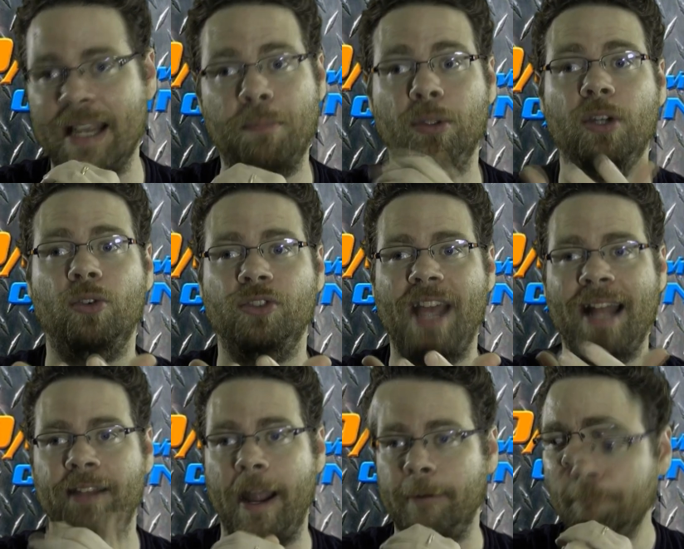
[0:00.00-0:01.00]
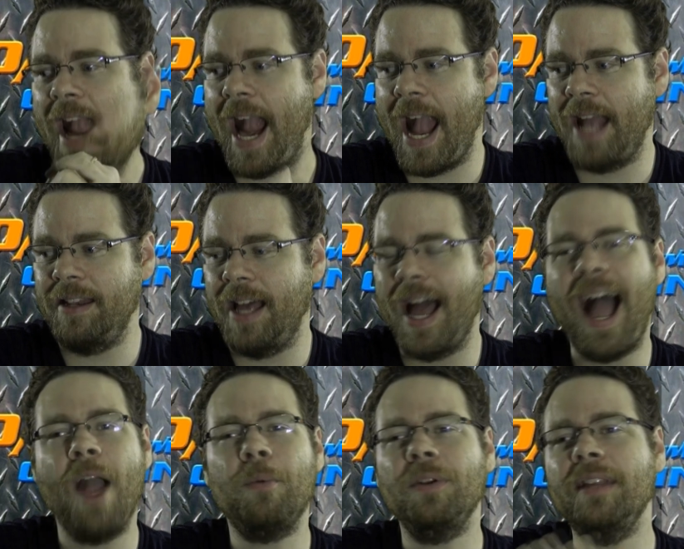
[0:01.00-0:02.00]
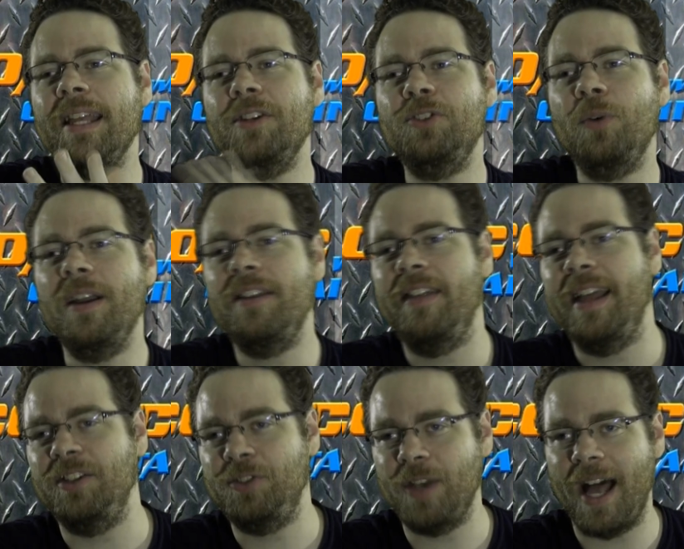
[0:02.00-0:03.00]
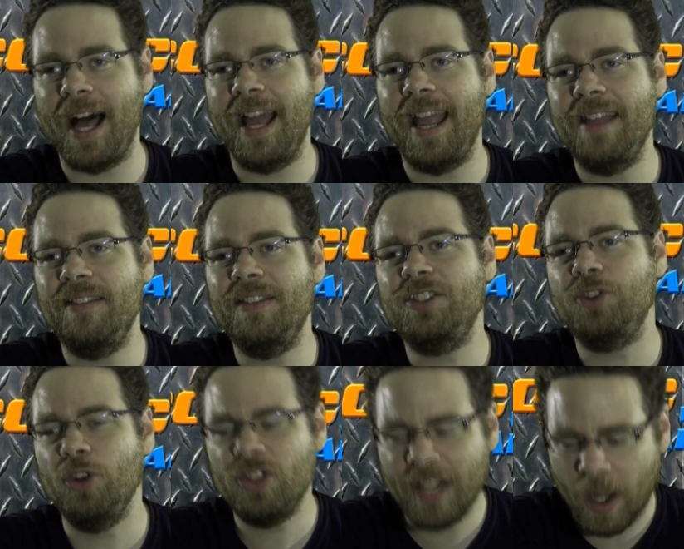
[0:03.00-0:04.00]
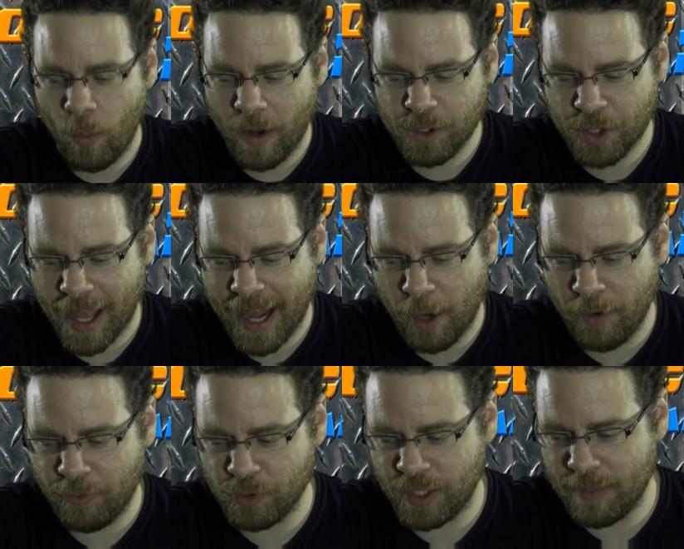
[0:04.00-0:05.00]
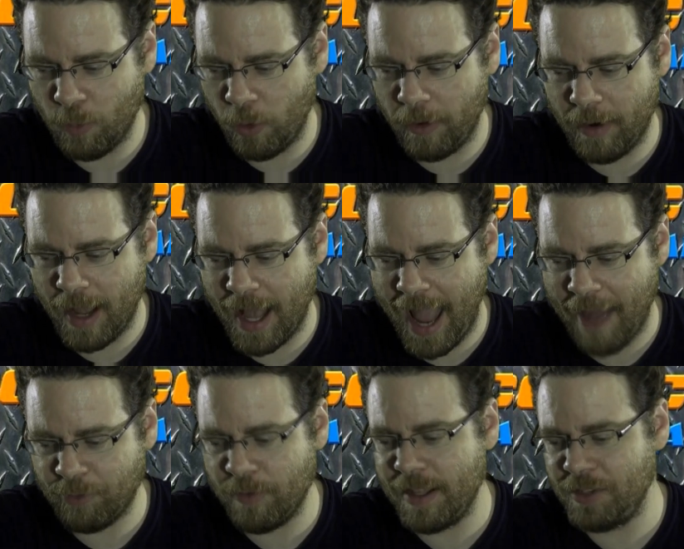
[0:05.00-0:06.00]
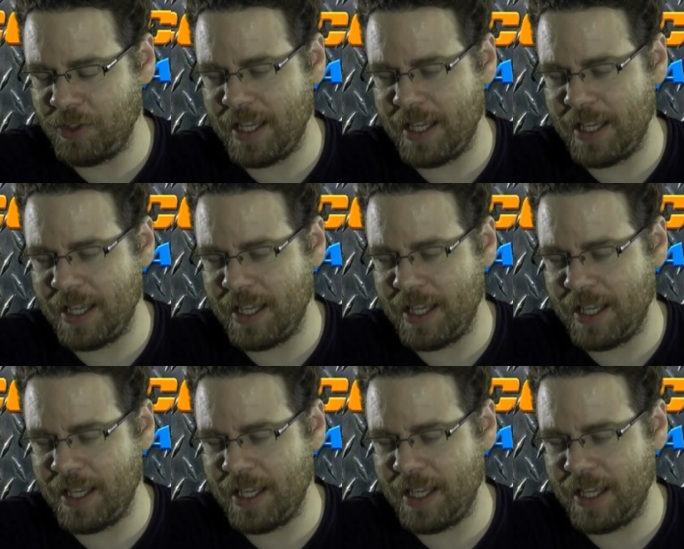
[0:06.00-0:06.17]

a political satire, and I really enjoyed this. This looks like a one-shot. I don't know if there's any more after this.